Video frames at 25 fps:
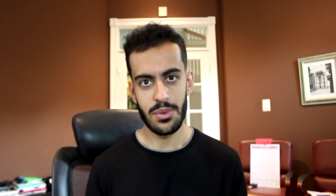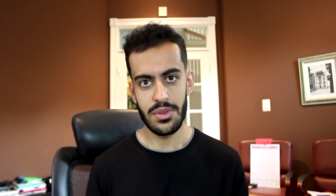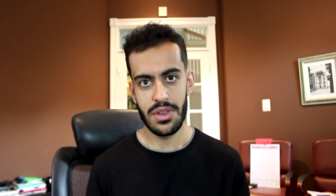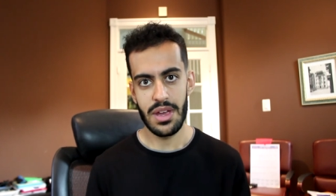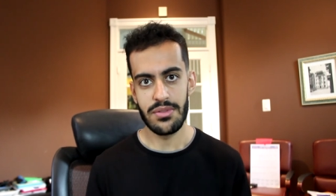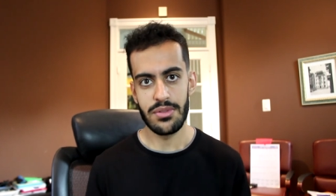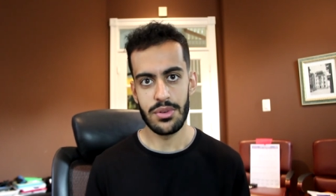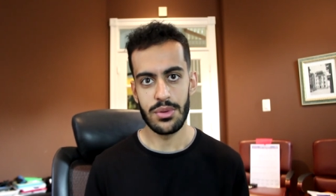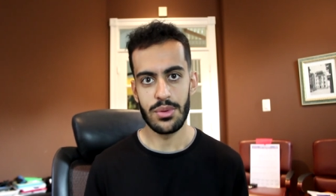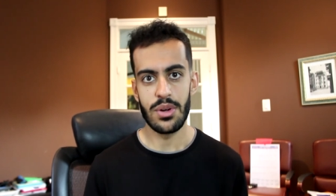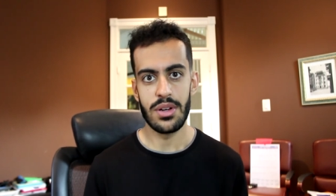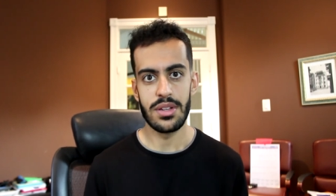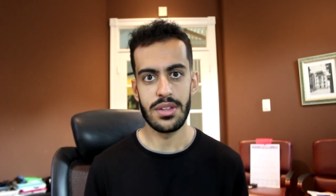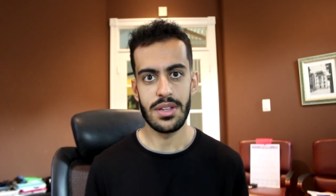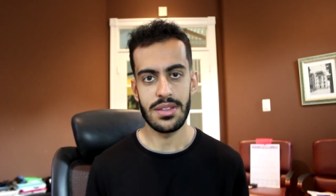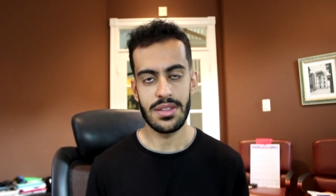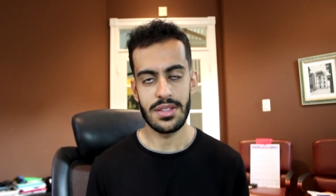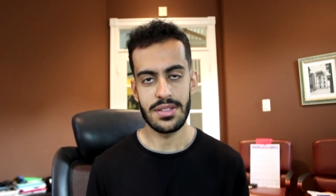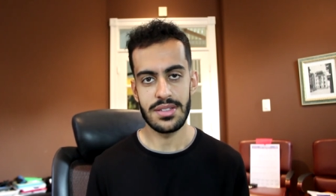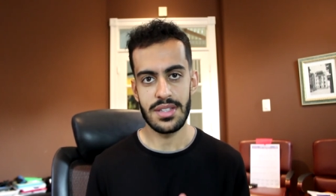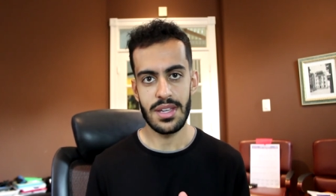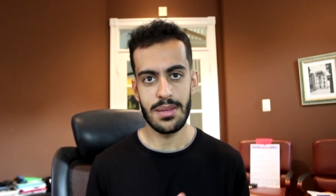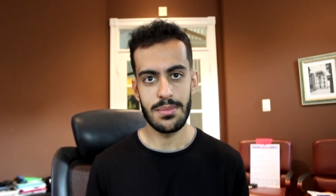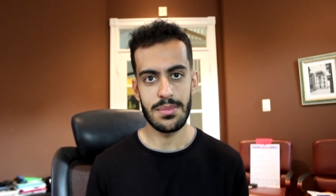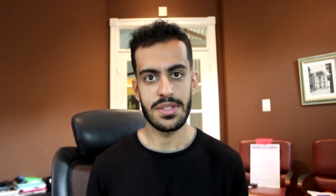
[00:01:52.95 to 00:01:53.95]
everyone at the
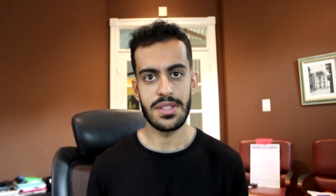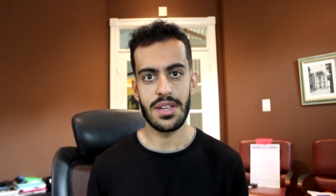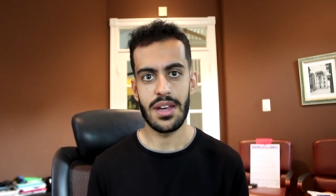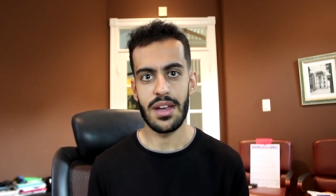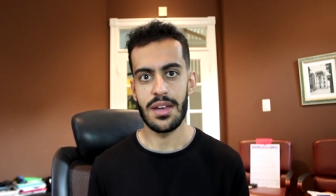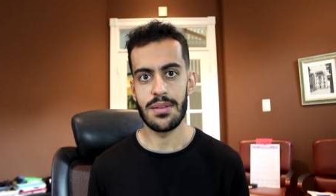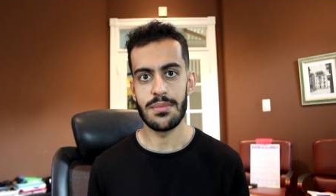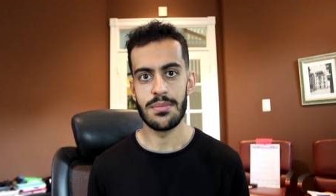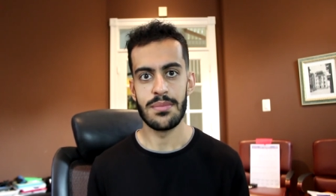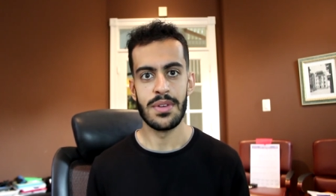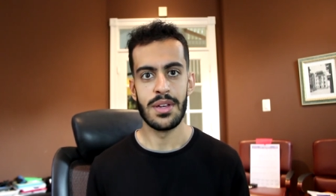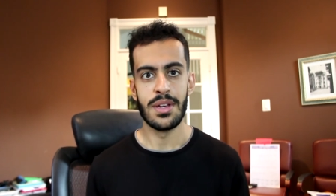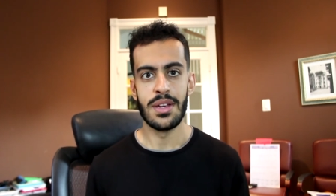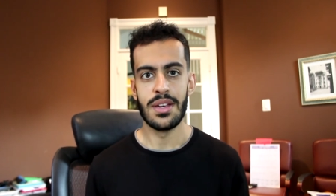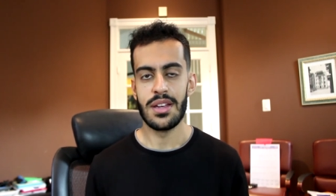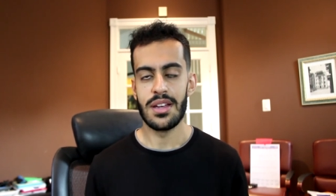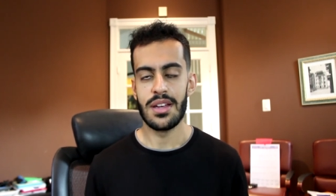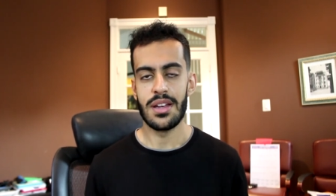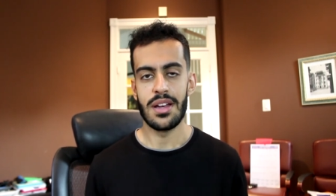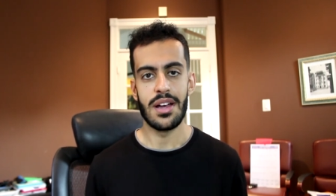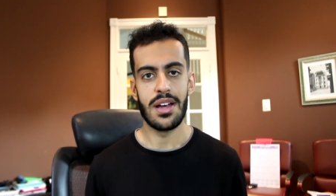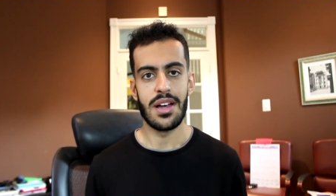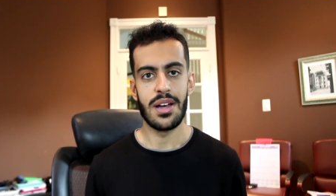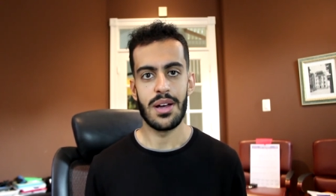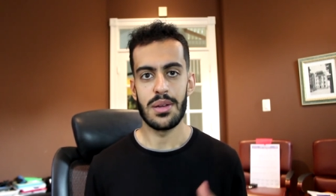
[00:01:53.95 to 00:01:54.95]
same time.
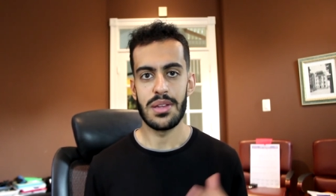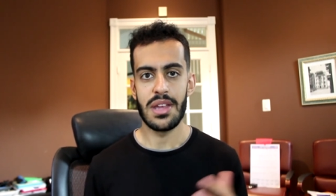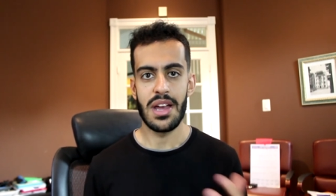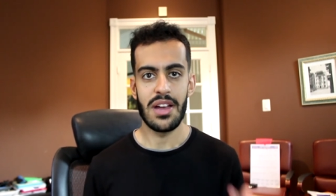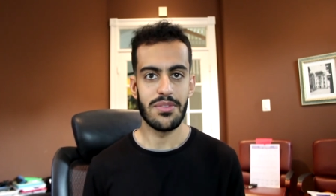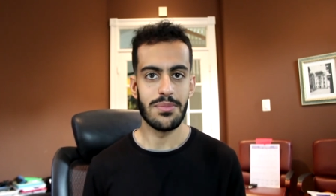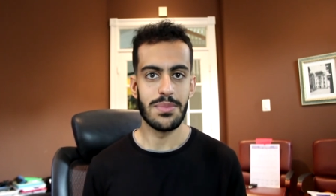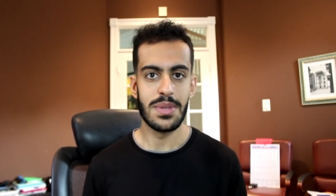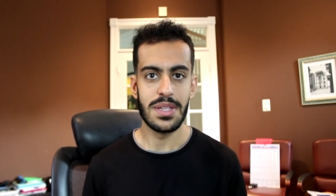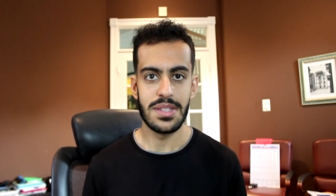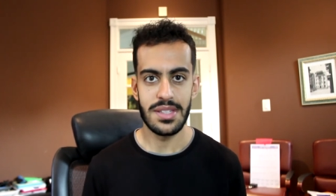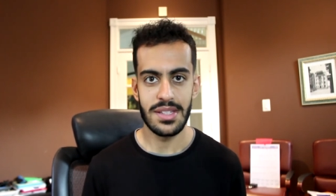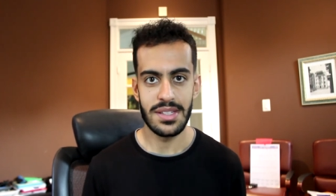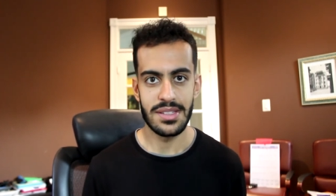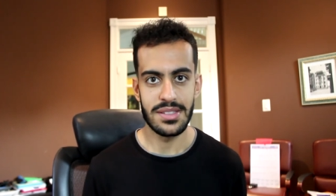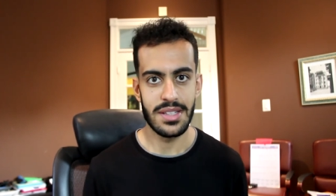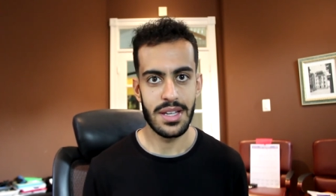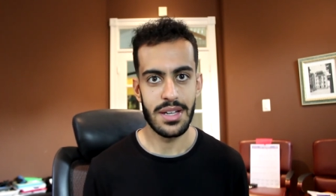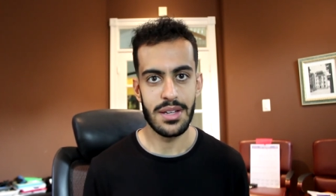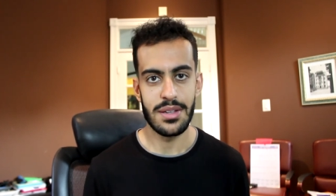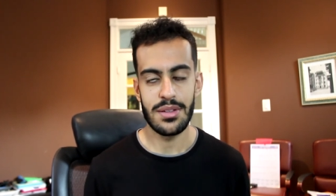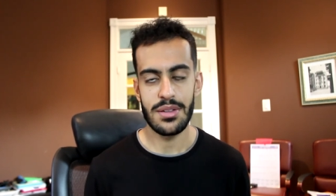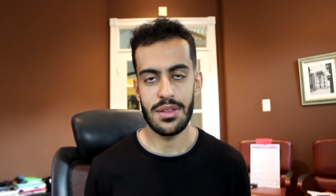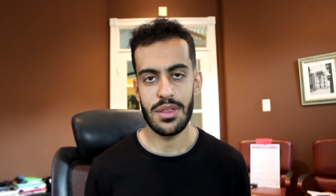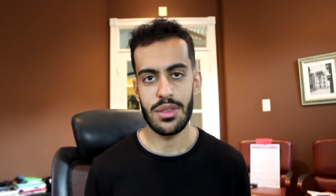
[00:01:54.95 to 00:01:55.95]
They have meetings
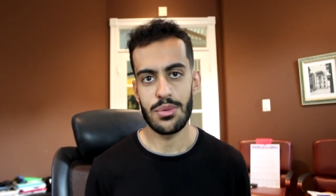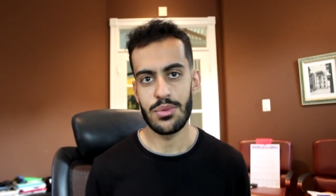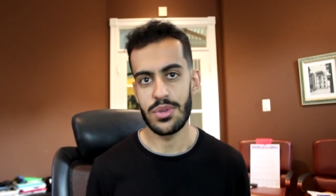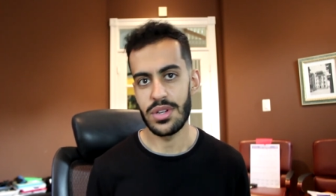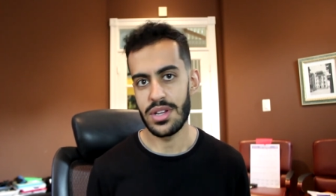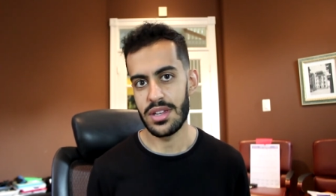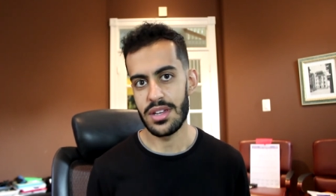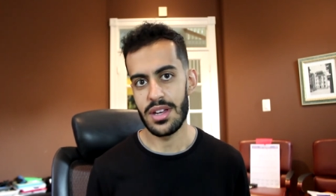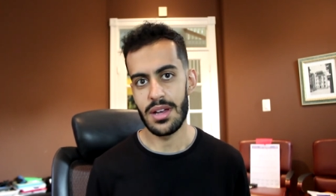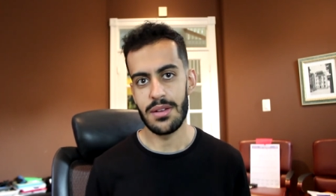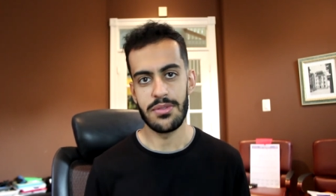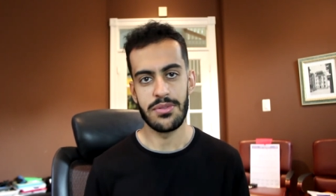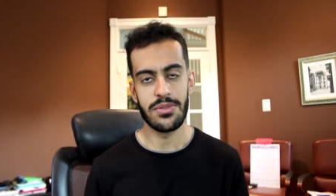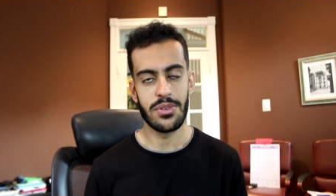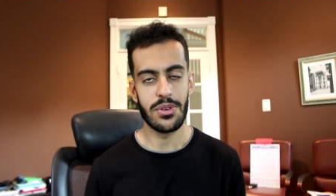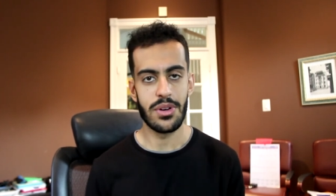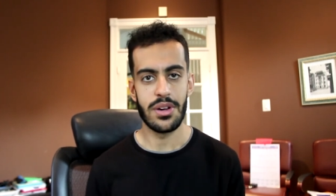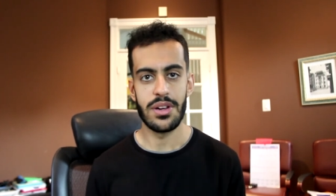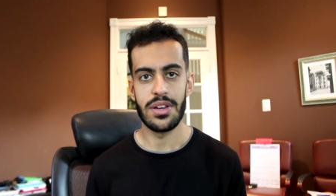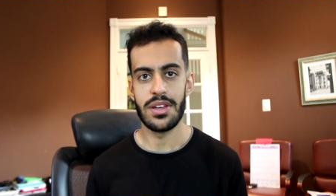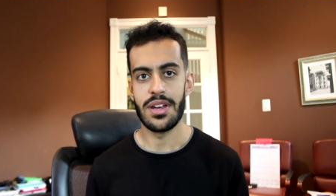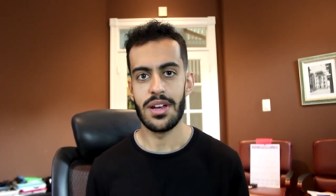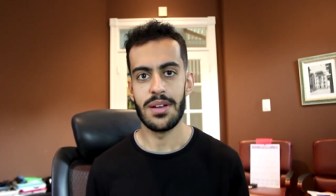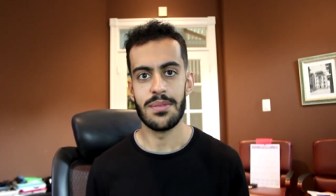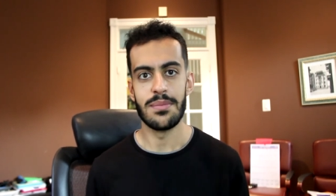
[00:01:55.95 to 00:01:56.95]
at 3 AM,
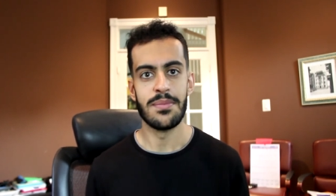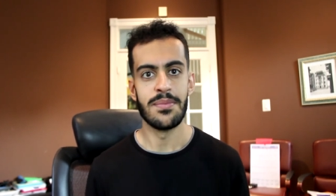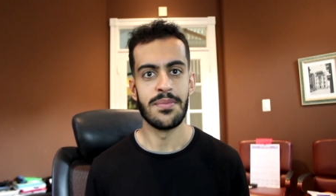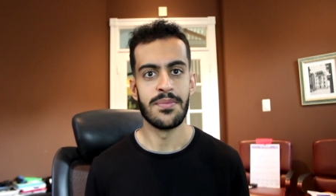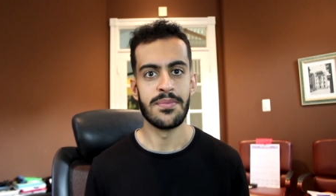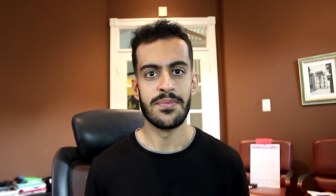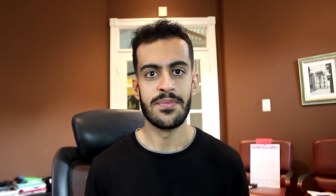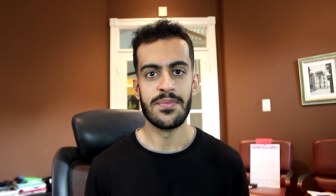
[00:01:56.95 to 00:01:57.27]
4 AM.